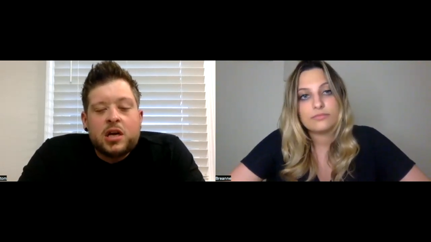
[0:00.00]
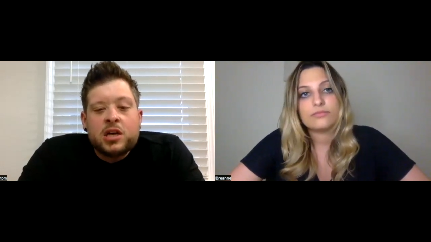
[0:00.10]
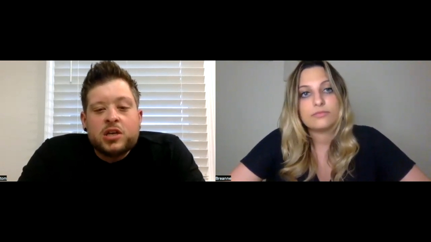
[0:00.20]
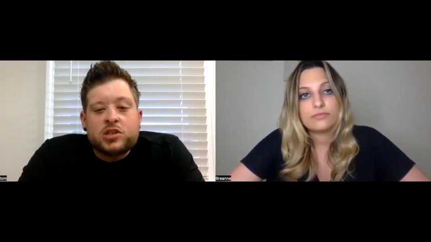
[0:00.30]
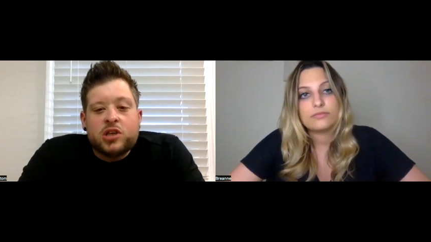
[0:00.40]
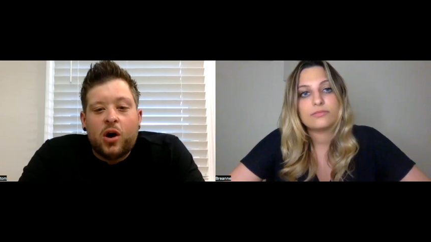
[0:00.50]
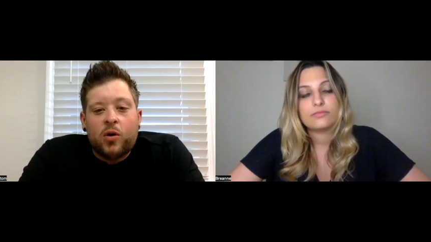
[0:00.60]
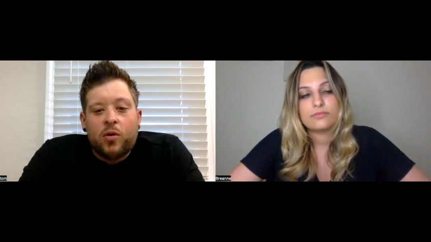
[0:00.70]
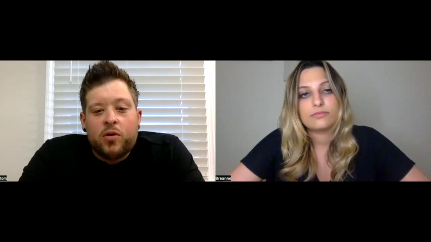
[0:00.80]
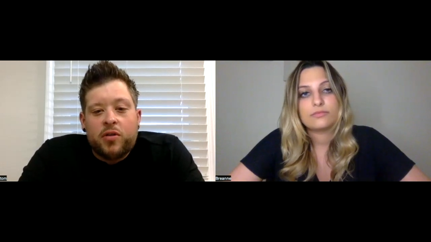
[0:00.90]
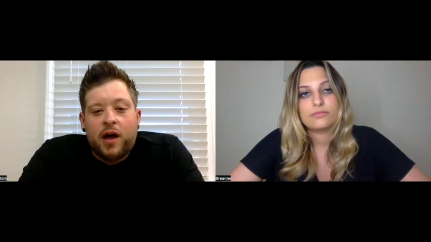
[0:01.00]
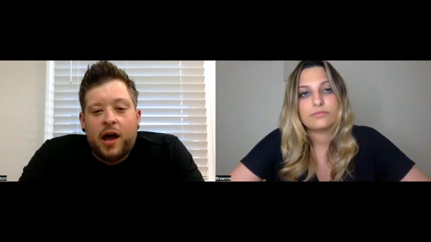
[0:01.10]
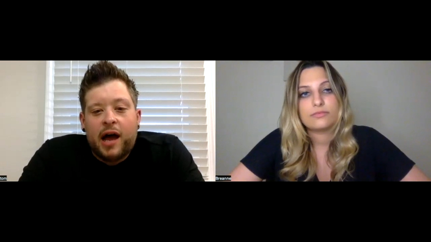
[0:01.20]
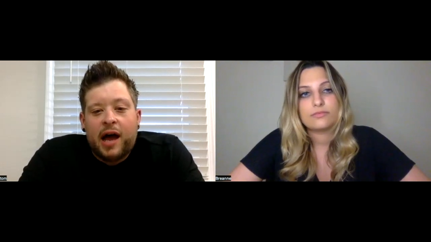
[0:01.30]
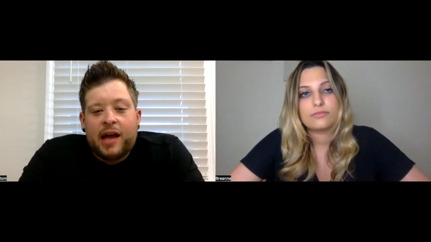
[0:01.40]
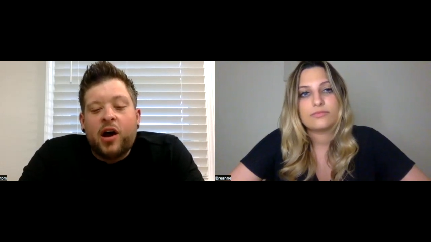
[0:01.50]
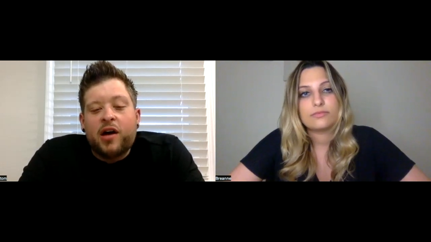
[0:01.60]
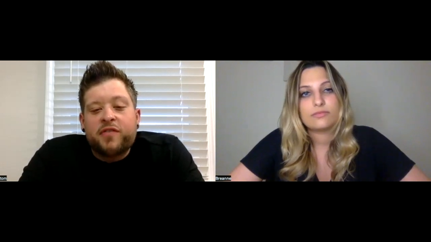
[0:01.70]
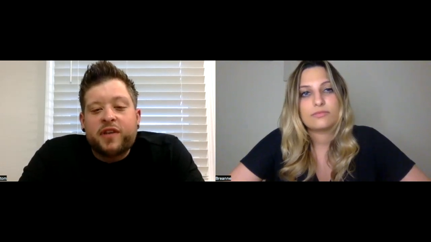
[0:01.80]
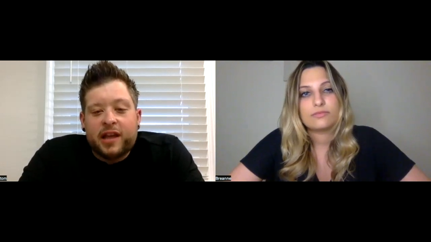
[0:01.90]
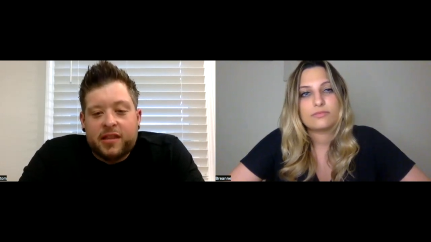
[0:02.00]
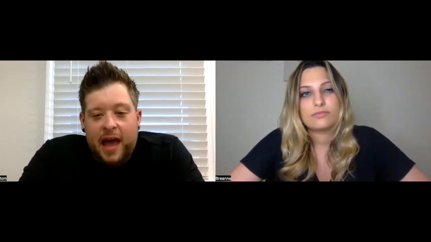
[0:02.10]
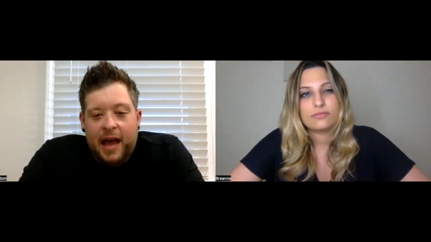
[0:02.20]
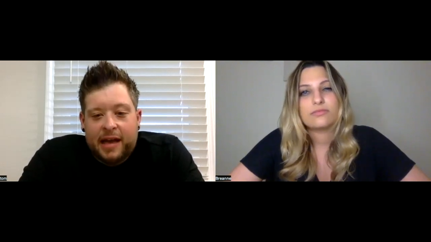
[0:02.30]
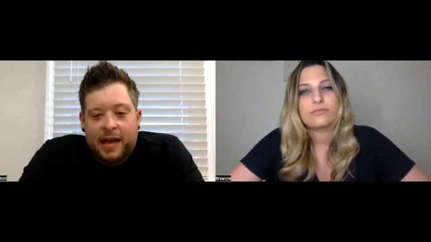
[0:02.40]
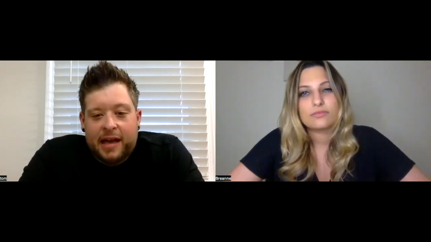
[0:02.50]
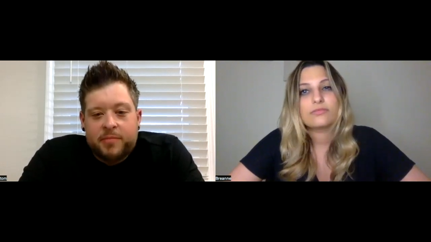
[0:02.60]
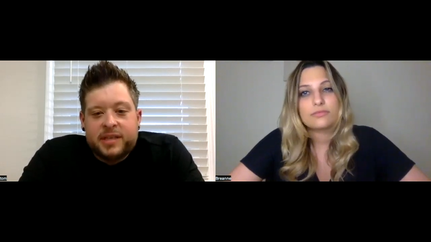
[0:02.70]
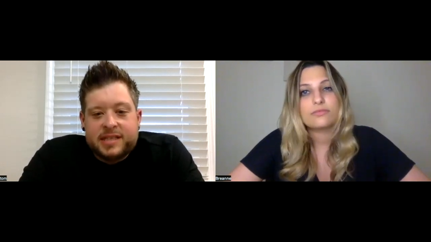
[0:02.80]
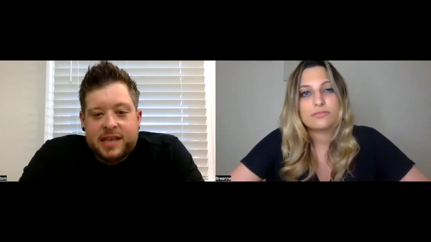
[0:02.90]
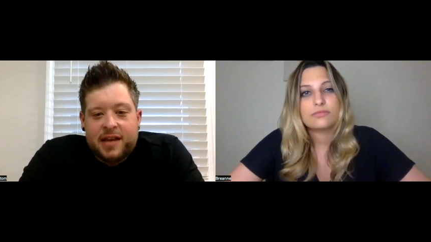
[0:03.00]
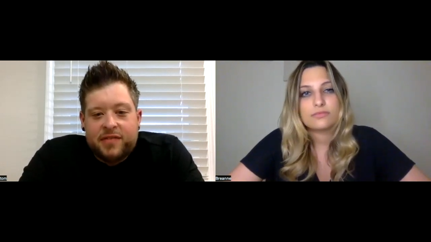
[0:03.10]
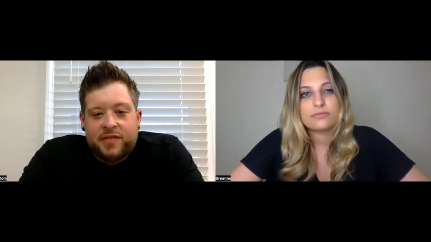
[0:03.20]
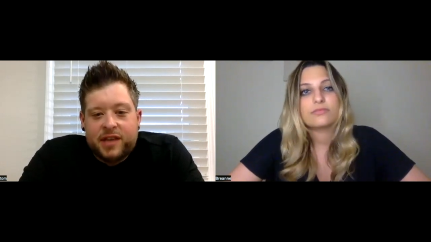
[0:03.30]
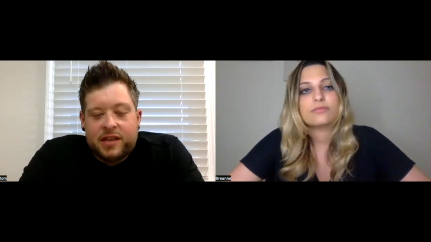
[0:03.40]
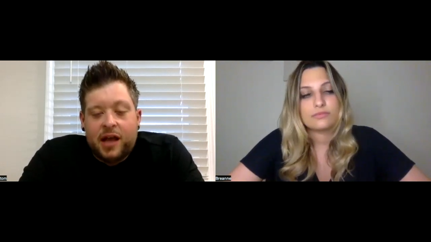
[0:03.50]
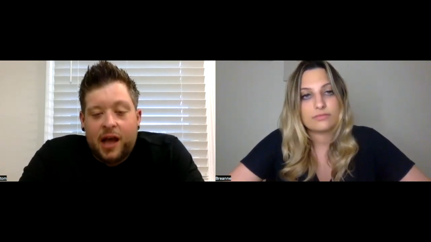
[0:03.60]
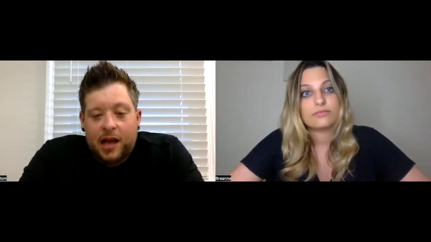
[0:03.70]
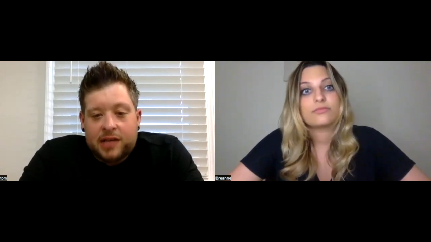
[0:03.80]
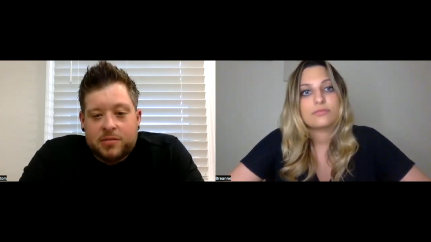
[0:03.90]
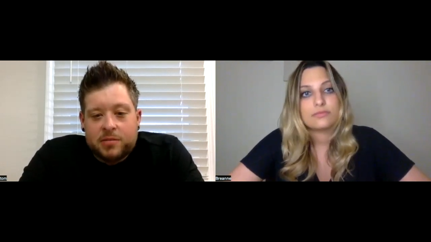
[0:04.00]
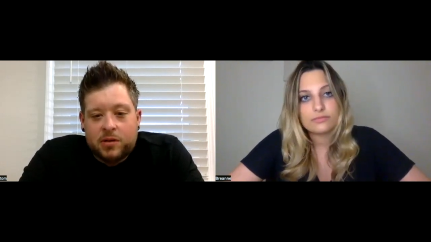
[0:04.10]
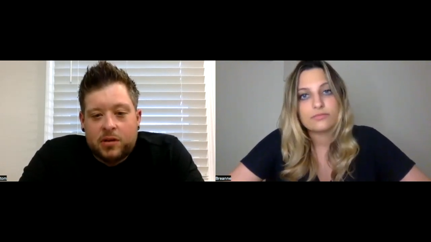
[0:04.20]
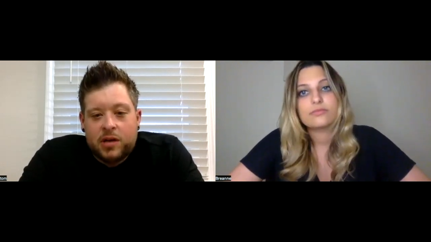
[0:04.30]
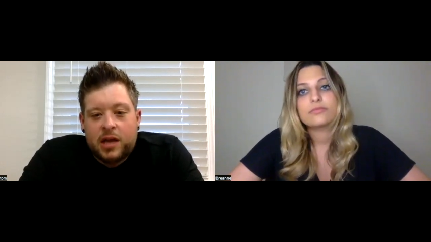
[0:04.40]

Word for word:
Speaker 1: Mm-hmm. So, I feel like that kept me safe in the hospital,